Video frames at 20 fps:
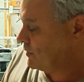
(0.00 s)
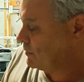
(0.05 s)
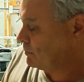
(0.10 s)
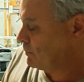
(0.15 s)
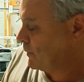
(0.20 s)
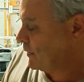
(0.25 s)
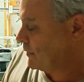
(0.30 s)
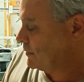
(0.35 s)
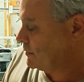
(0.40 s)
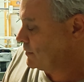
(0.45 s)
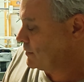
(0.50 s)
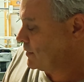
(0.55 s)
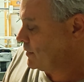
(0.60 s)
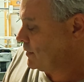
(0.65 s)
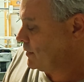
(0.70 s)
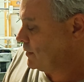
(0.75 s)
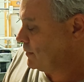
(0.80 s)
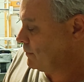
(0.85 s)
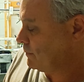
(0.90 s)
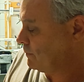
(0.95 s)
buttons
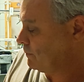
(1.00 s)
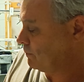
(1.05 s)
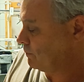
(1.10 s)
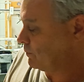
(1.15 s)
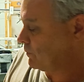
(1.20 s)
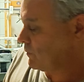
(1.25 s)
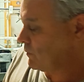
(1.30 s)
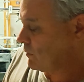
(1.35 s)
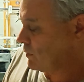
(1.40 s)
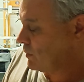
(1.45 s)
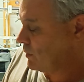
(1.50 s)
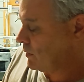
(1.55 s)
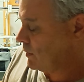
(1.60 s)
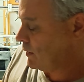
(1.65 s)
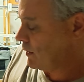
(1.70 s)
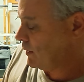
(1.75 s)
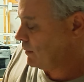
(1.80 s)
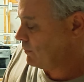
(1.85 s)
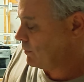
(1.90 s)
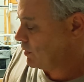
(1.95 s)
here.
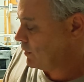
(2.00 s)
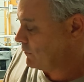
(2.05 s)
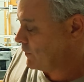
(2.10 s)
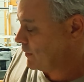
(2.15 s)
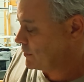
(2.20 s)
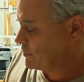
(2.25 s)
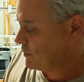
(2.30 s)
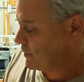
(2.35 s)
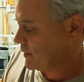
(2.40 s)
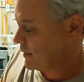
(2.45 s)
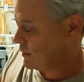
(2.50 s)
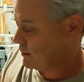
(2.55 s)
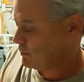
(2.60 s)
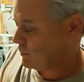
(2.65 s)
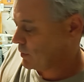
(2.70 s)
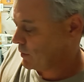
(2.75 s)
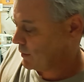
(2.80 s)
I've actually added